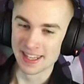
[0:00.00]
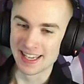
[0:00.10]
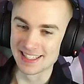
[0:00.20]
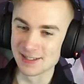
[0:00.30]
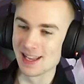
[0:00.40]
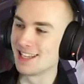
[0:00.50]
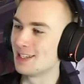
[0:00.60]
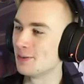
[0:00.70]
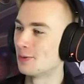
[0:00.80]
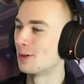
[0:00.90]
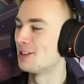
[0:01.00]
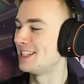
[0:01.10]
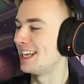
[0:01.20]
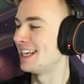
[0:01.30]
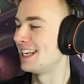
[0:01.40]
Is it is it worth
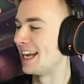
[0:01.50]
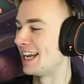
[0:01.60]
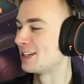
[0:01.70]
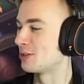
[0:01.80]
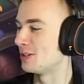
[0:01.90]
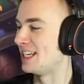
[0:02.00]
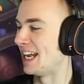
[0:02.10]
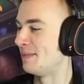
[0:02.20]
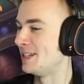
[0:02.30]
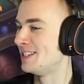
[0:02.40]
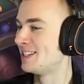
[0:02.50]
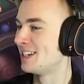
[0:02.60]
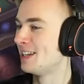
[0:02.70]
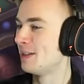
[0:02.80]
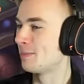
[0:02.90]
taking extra damage?
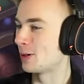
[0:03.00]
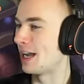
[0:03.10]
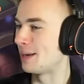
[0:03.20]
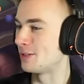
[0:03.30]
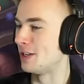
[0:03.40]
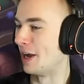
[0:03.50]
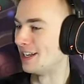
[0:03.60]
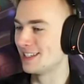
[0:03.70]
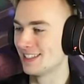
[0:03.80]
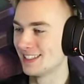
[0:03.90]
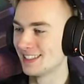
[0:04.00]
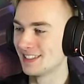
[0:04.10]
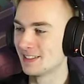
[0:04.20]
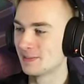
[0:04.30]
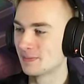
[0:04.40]
Perhaps not.
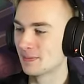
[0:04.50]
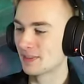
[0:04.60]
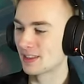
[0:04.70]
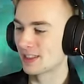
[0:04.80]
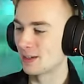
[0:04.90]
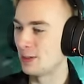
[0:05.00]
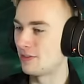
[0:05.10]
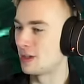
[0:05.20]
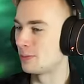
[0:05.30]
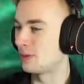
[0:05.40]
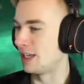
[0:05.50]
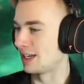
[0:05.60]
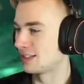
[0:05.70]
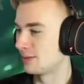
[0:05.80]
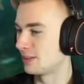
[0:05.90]
We have another
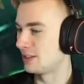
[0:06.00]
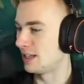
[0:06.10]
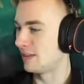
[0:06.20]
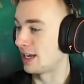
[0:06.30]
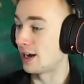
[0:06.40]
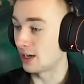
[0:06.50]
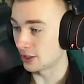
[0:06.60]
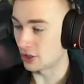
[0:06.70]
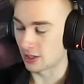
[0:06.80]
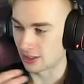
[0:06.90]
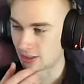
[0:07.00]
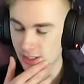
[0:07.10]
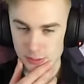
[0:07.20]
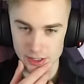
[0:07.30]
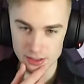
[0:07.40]
predict. We'll just save that. Akshan.
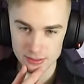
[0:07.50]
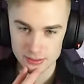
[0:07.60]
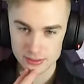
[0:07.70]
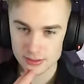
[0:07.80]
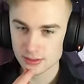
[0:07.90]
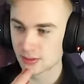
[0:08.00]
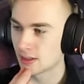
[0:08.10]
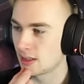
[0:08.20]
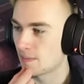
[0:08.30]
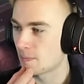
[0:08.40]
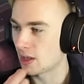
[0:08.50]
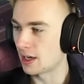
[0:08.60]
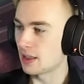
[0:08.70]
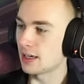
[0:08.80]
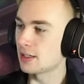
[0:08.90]
There we go.
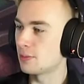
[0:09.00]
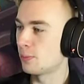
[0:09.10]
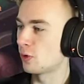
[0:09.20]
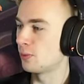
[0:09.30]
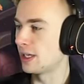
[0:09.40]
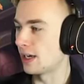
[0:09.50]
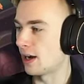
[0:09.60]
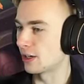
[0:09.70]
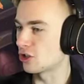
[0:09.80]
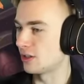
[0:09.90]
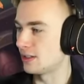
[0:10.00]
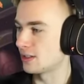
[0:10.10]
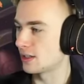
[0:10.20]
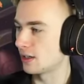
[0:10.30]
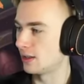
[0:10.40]
I think it is important we get
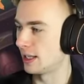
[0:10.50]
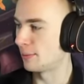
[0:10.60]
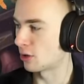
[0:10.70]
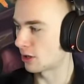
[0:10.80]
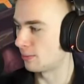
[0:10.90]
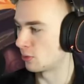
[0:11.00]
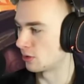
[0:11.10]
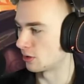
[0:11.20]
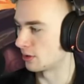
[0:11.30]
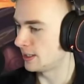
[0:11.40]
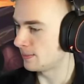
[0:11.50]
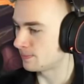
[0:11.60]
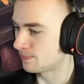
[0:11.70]
Akshan's landmark on board early.